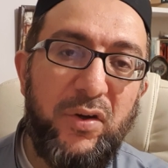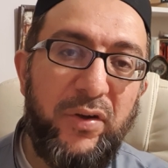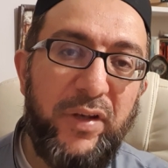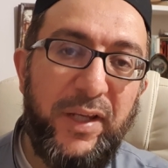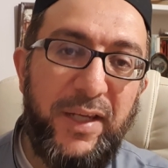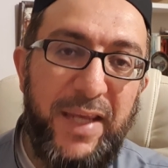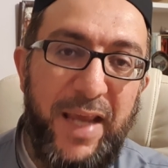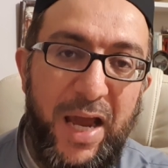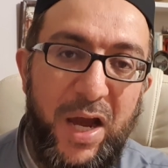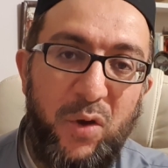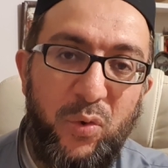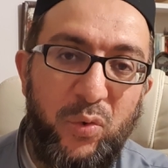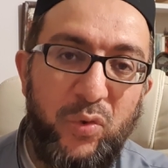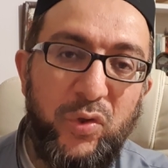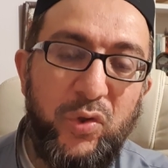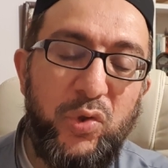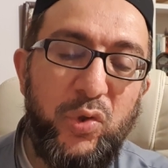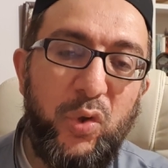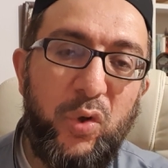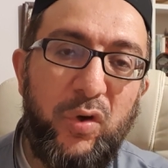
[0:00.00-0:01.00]
on
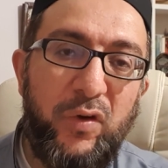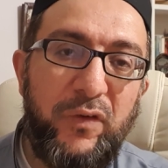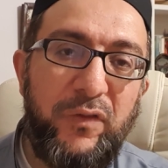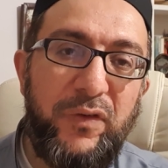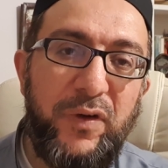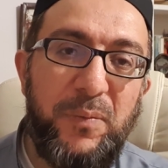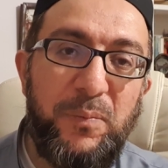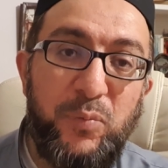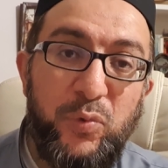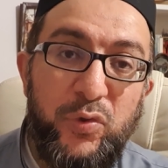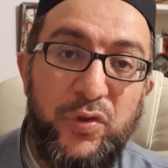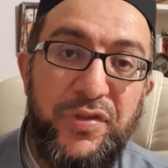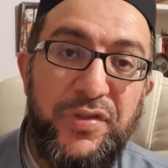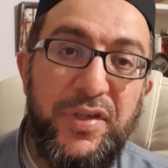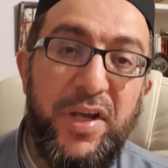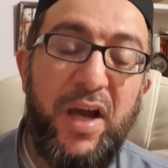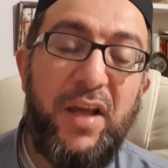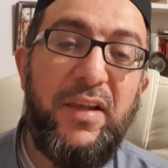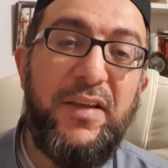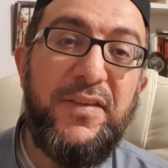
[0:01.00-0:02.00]
account of Musa
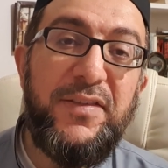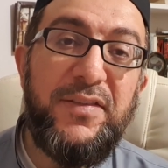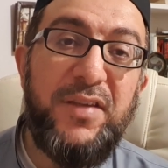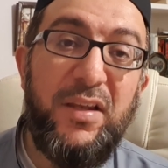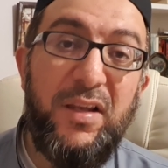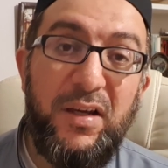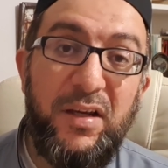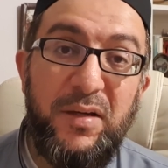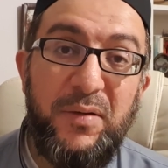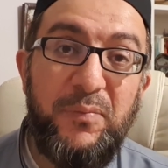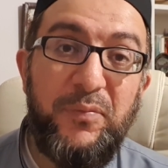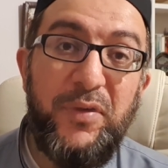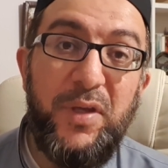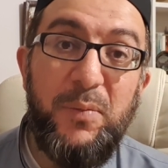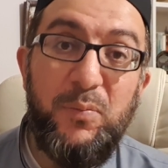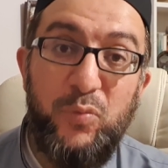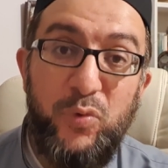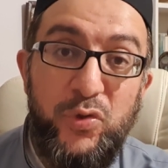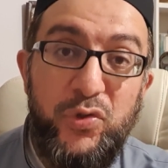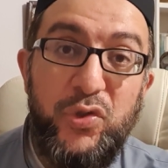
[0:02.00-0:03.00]
alayhi salam that
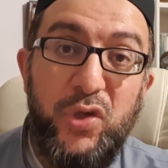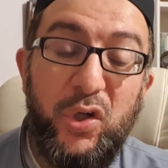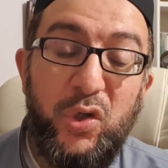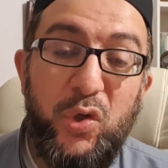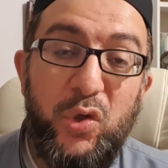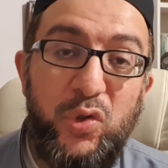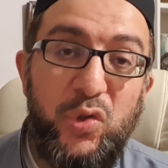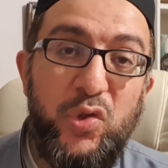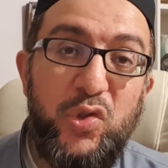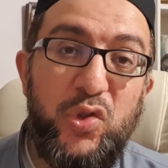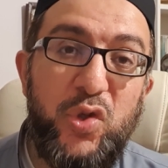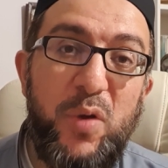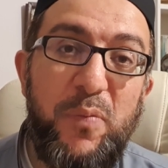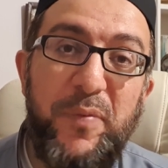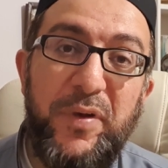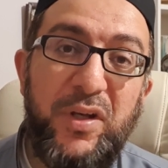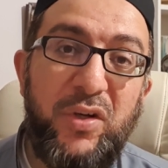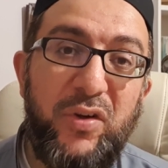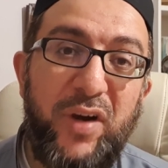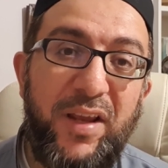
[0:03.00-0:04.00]
Musa could do so
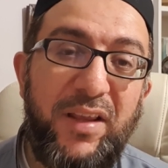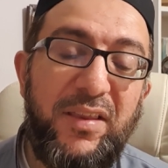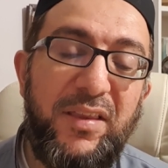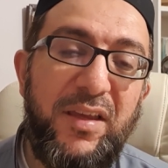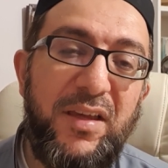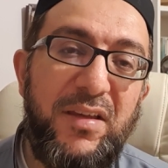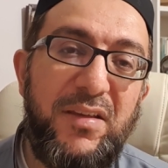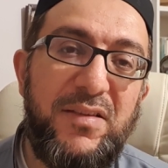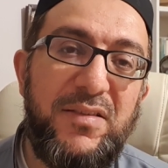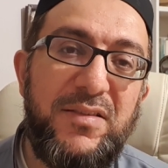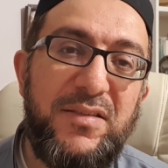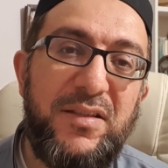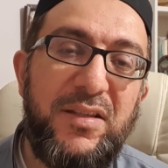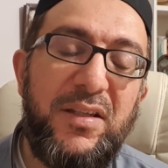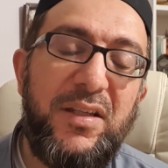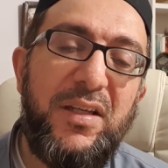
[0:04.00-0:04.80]
many great things.